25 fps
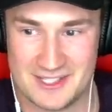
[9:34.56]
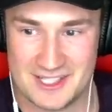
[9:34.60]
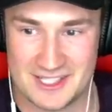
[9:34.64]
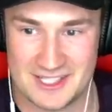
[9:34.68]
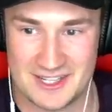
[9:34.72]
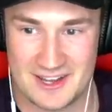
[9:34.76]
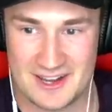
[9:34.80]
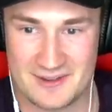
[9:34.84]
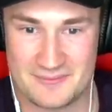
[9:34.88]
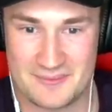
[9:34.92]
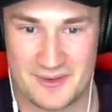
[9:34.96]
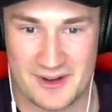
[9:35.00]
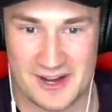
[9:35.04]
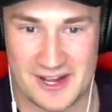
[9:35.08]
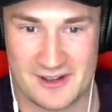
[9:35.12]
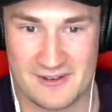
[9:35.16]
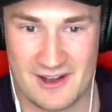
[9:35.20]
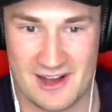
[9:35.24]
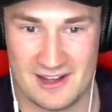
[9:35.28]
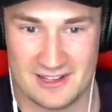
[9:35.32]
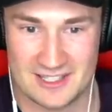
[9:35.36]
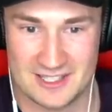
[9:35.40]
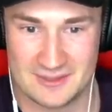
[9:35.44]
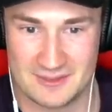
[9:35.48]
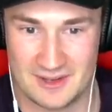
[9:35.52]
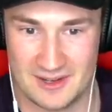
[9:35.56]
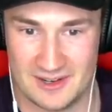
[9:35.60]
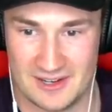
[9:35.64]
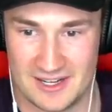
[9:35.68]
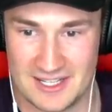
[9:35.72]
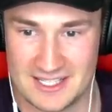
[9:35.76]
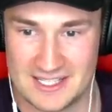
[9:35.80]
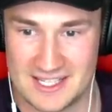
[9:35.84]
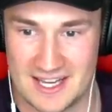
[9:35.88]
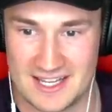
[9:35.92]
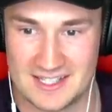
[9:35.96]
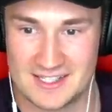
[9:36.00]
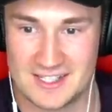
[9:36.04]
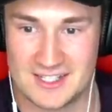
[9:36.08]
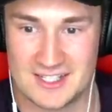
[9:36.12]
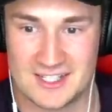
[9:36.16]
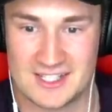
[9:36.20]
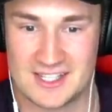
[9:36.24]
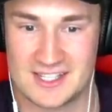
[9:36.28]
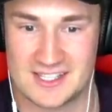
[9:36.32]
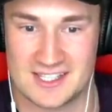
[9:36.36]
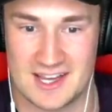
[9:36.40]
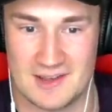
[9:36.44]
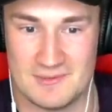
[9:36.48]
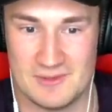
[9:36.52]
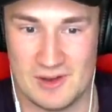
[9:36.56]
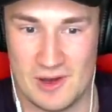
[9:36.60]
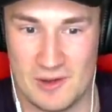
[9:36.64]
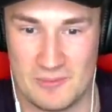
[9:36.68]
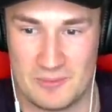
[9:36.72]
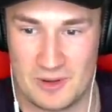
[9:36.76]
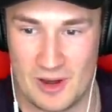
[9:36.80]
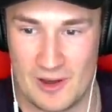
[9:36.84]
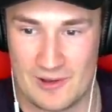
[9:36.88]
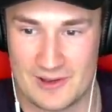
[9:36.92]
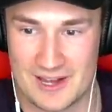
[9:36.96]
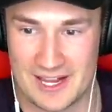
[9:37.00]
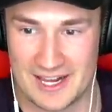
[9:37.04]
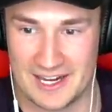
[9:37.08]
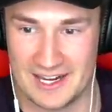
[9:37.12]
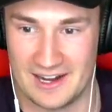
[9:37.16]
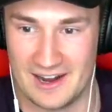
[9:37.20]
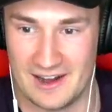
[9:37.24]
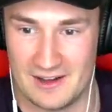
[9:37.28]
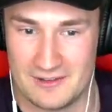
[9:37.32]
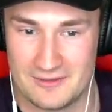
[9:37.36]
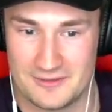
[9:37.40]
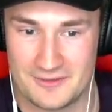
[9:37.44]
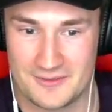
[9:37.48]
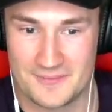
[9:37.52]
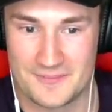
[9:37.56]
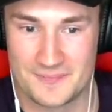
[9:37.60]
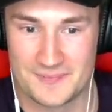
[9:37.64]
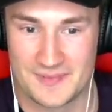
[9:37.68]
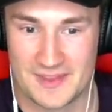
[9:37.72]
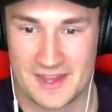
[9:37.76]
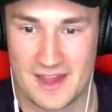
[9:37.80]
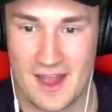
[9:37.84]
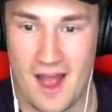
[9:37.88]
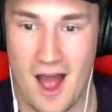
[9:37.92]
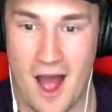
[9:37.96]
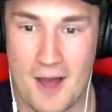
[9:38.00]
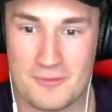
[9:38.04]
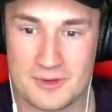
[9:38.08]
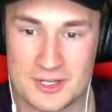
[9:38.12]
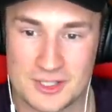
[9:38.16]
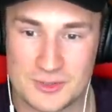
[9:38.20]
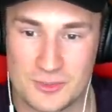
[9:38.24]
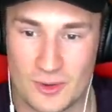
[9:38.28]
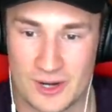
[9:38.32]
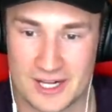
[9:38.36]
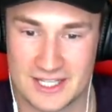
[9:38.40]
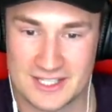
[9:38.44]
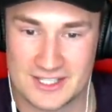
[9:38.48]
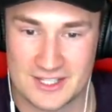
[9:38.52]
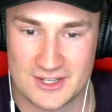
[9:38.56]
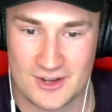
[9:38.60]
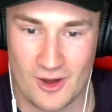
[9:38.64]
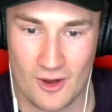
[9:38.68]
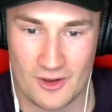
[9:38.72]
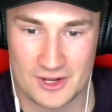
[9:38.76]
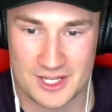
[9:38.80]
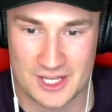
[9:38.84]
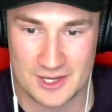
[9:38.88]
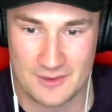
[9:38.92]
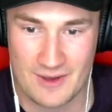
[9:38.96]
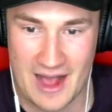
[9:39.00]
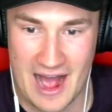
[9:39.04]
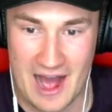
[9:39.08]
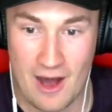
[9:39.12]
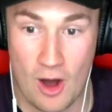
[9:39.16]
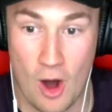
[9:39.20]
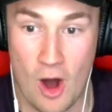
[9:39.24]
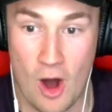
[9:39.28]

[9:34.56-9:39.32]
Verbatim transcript: You're doing pretty well, to be honest. It's just because I'm not blocking enough. I'm just wanting to knock you out.